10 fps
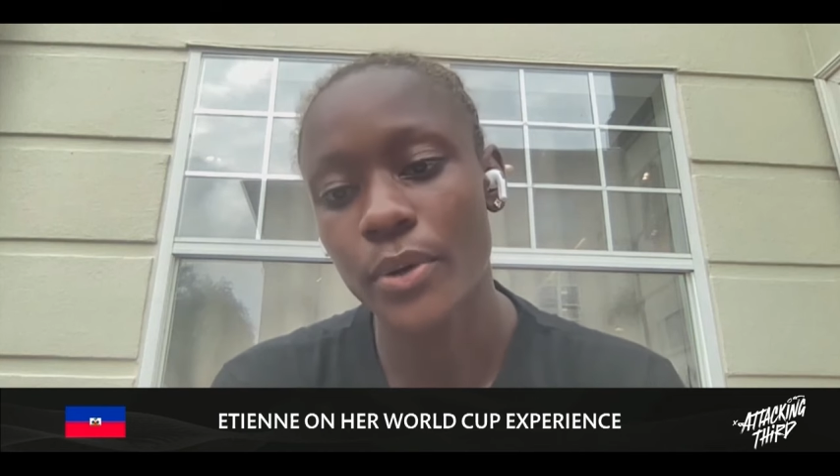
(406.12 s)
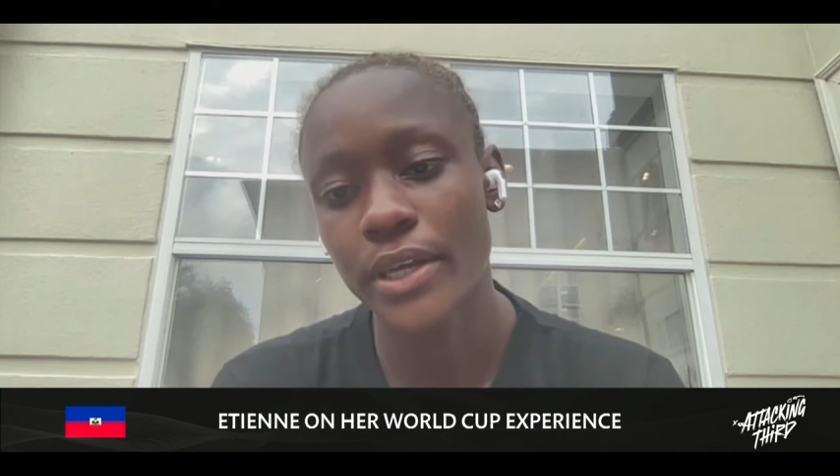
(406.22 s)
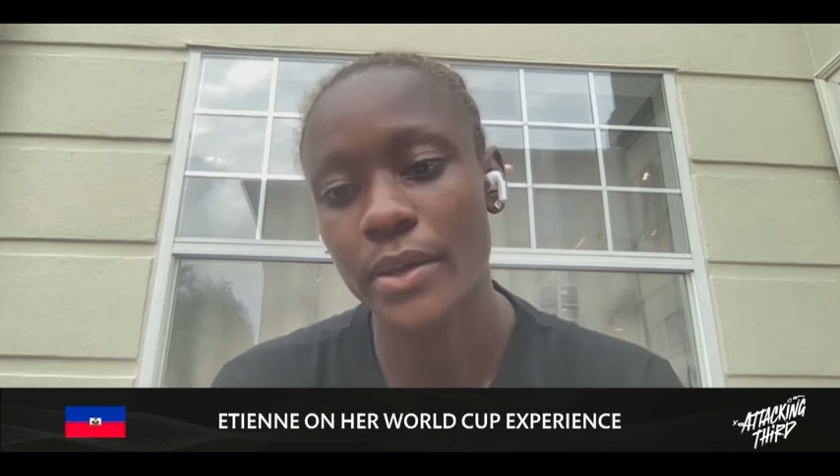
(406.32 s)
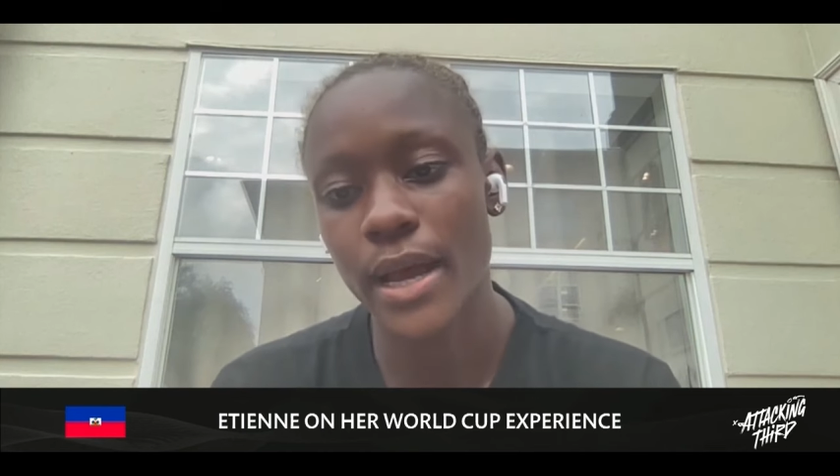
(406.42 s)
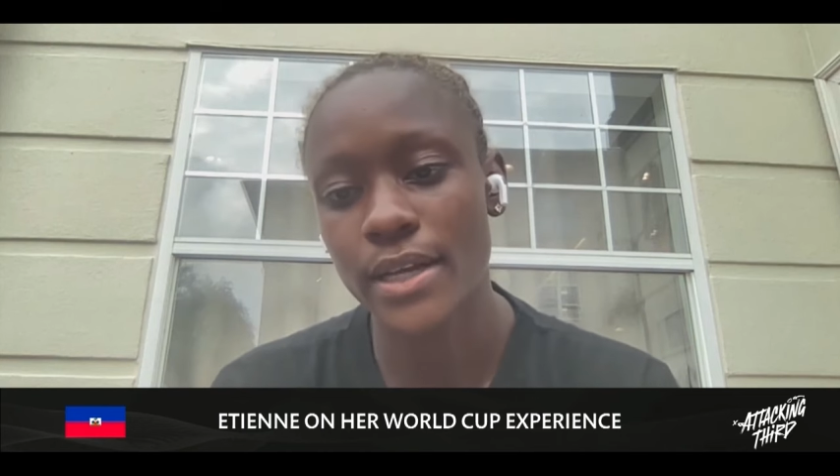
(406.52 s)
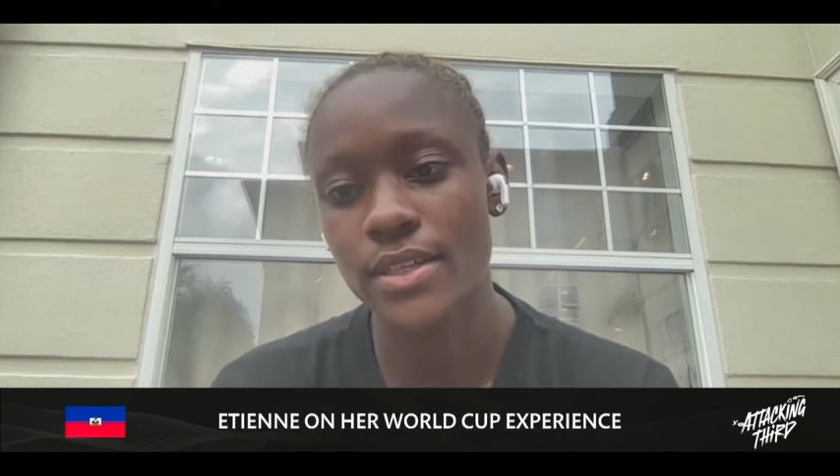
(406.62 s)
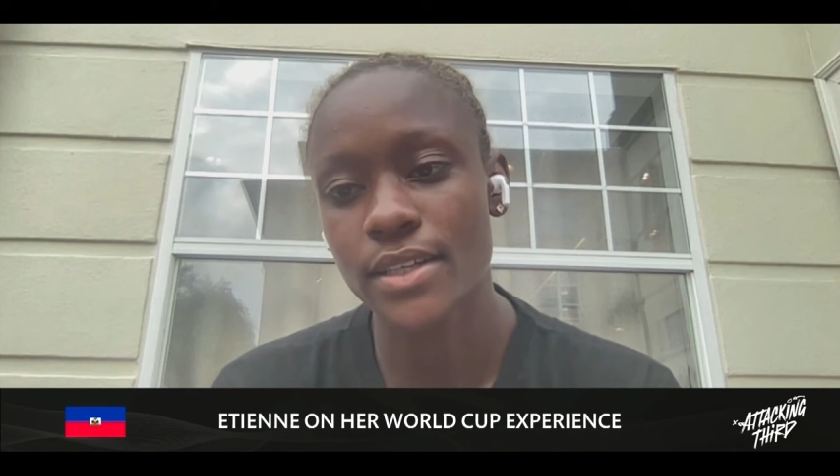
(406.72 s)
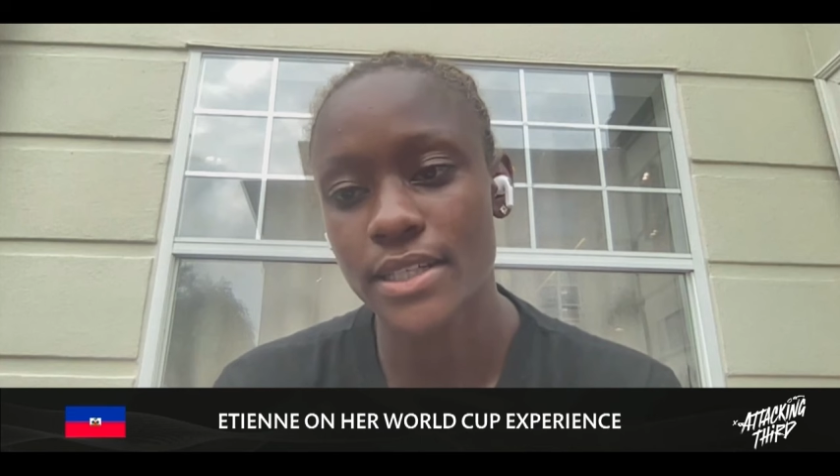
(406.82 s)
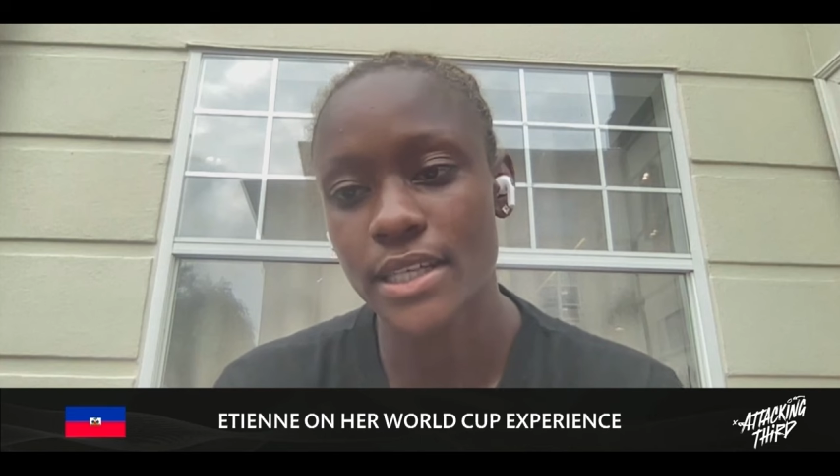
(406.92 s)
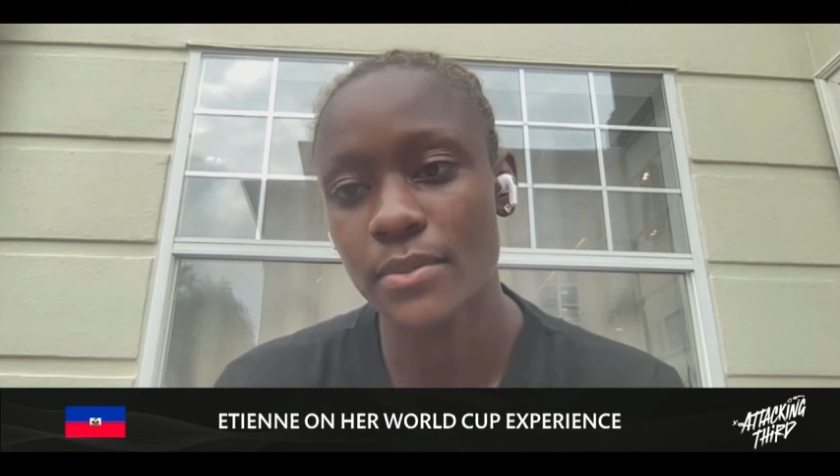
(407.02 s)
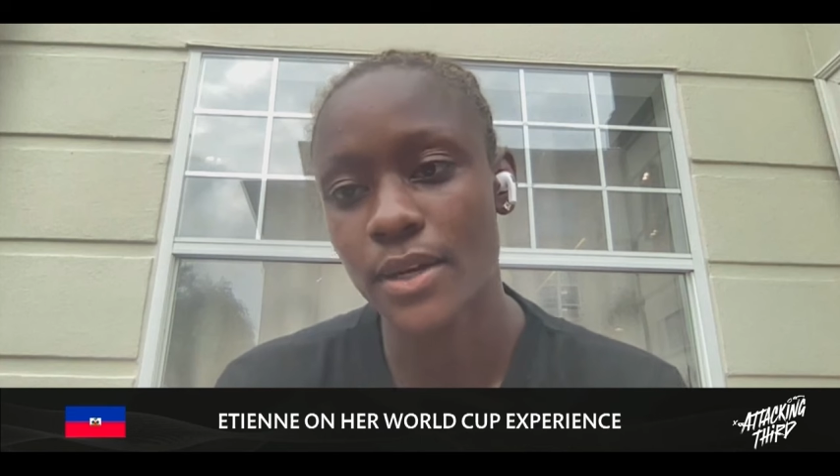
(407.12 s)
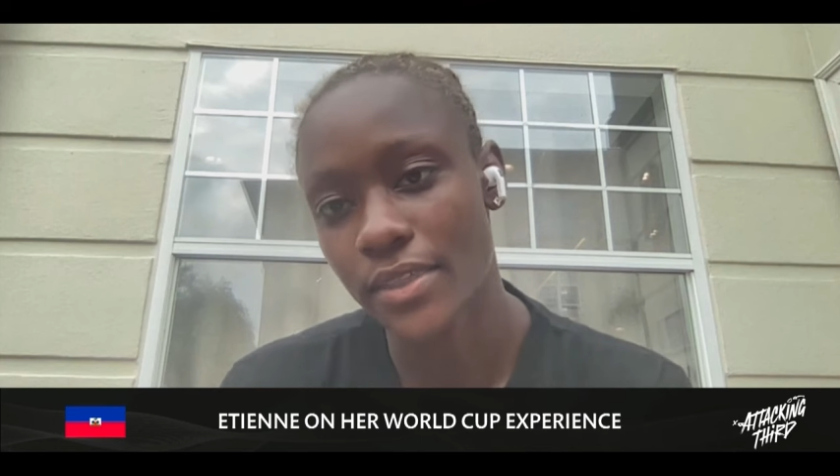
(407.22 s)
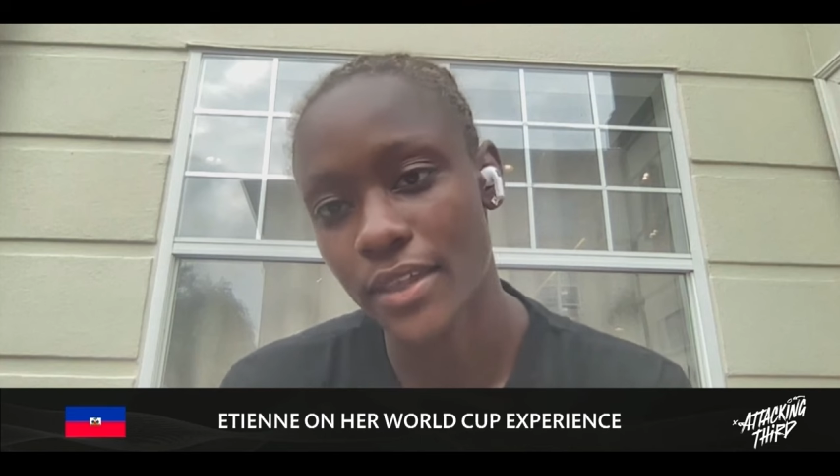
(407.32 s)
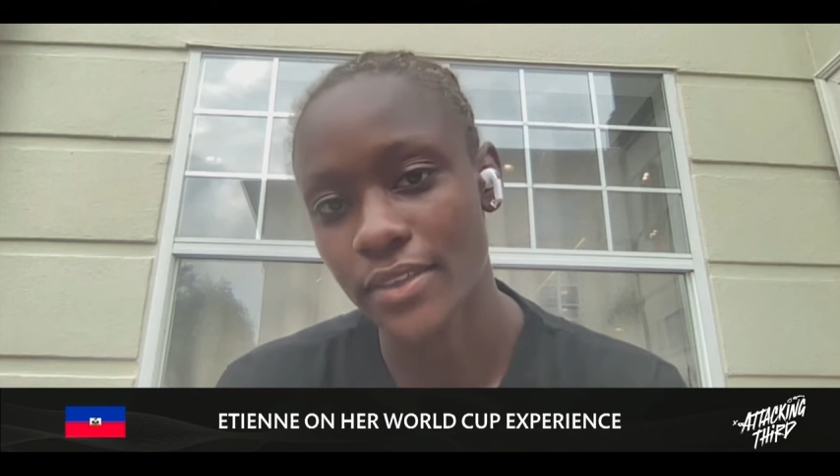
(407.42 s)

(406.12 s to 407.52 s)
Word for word: um, bringing it back to the team,